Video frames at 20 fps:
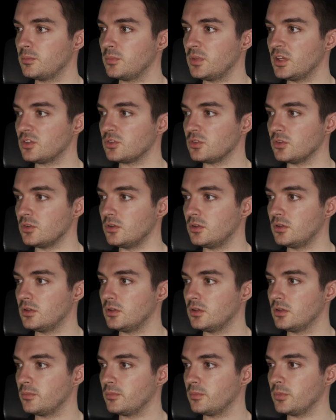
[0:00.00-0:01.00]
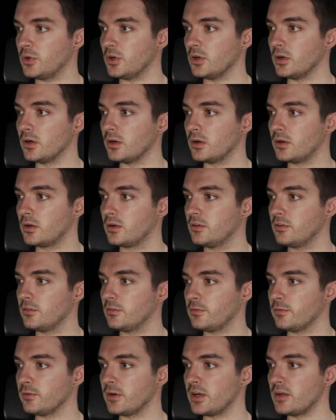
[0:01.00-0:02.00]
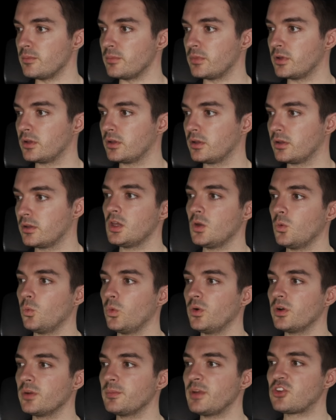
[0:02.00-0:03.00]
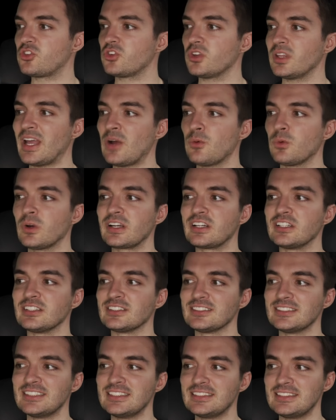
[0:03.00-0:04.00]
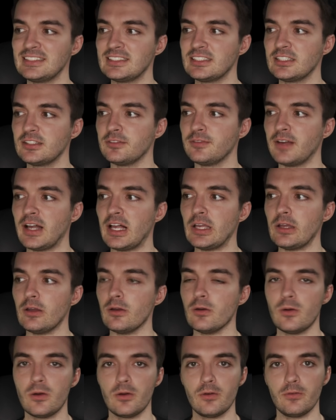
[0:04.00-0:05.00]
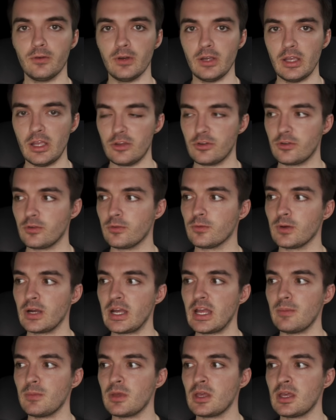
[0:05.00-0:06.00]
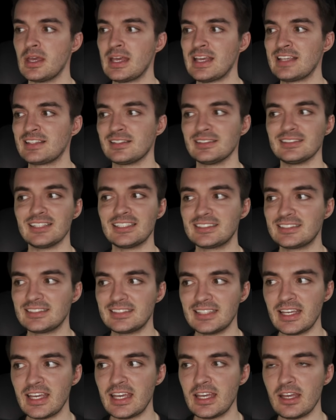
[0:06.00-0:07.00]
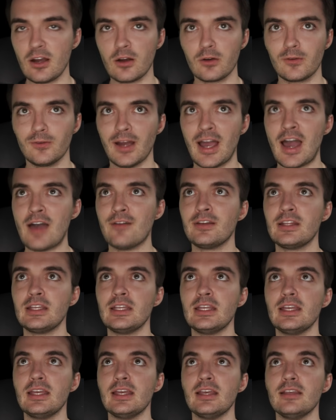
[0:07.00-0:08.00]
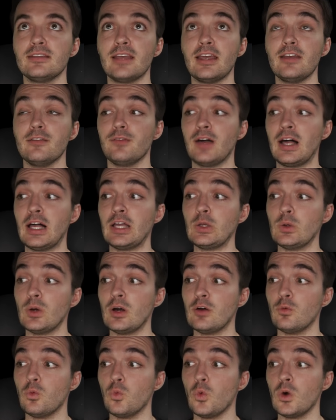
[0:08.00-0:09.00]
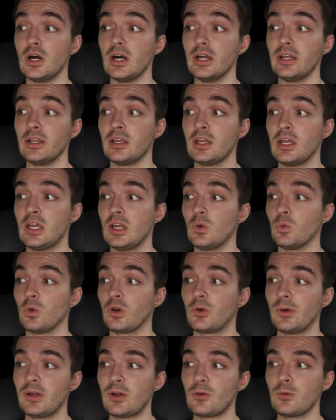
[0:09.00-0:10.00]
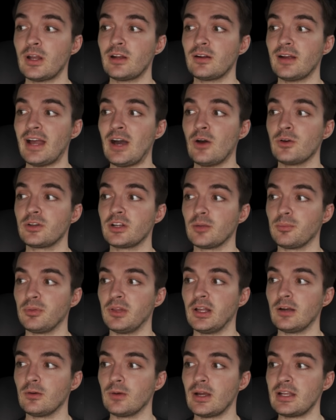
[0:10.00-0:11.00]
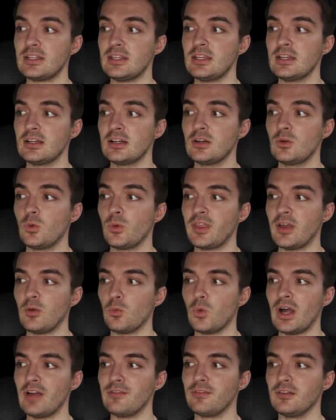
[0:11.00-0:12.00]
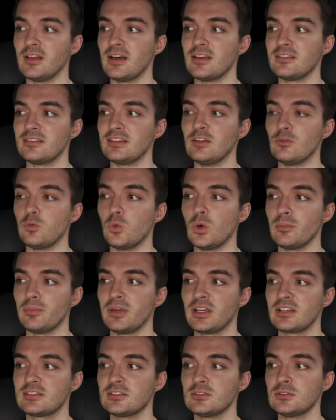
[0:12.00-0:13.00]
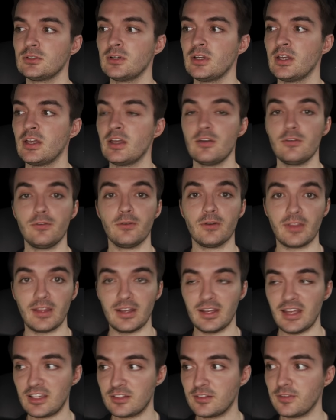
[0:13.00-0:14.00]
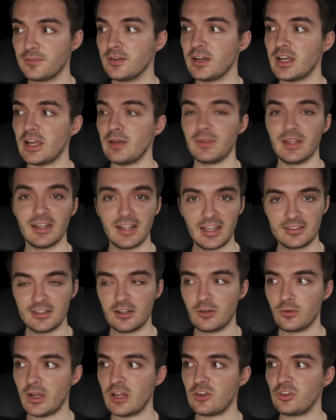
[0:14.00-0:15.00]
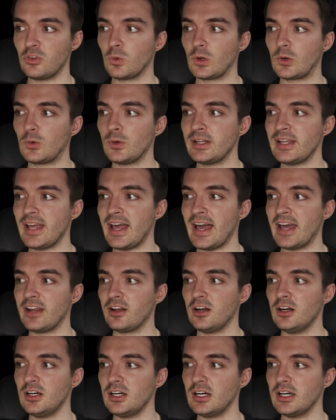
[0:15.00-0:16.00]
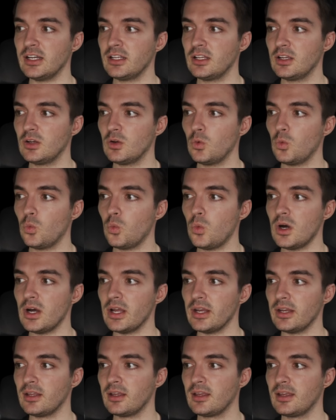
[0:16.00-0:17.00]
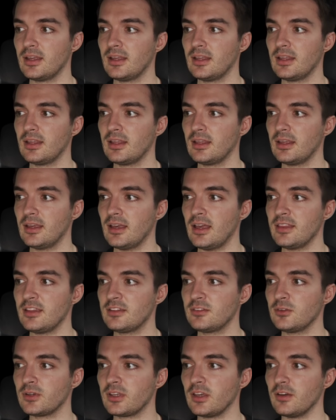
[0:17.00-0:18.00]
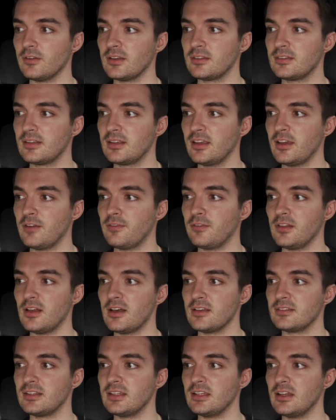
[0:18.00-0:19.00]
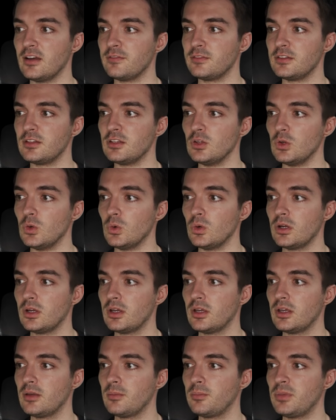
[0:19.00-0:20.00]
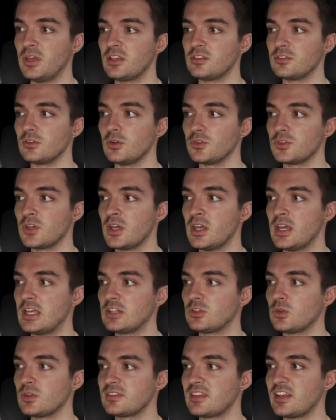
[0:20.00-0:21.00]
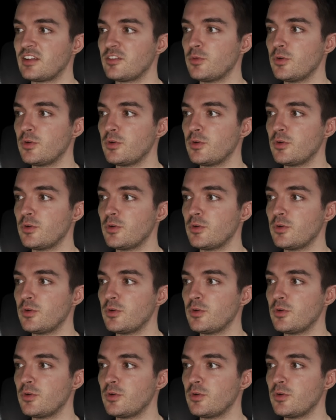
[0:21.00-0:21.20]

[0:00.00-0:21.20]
pixel per frame. We want to make sure that we're increasing this value for each frame. So let's say our gravity is a value of 1. We're going to render out our player right here with a y velocity of 1 pixel. For the next frame, the next iteration, we're going to add on 1. And this will give us a velocity of 2 pixels. So instead of